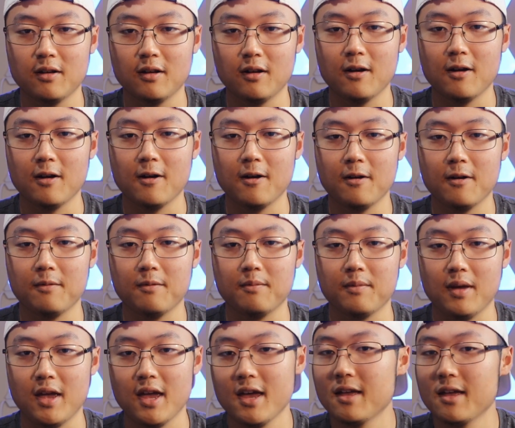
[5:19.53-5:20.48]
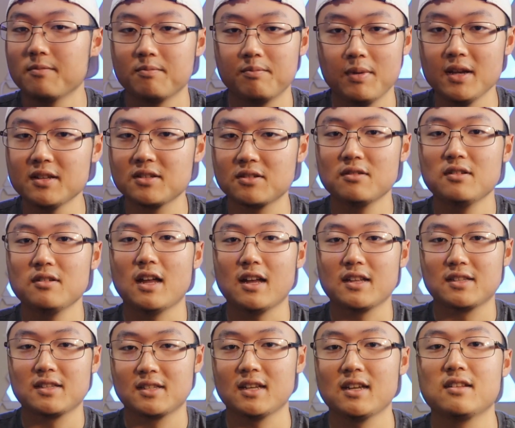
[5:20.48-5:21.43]
And basically
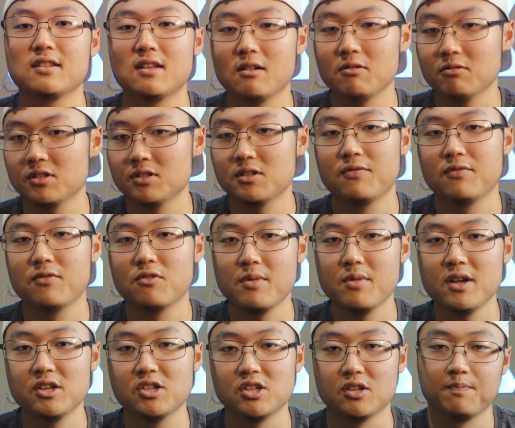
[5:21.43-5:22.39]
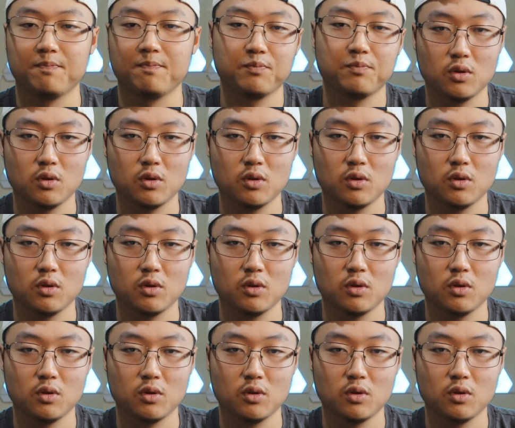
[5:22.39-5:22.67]
that was the formation.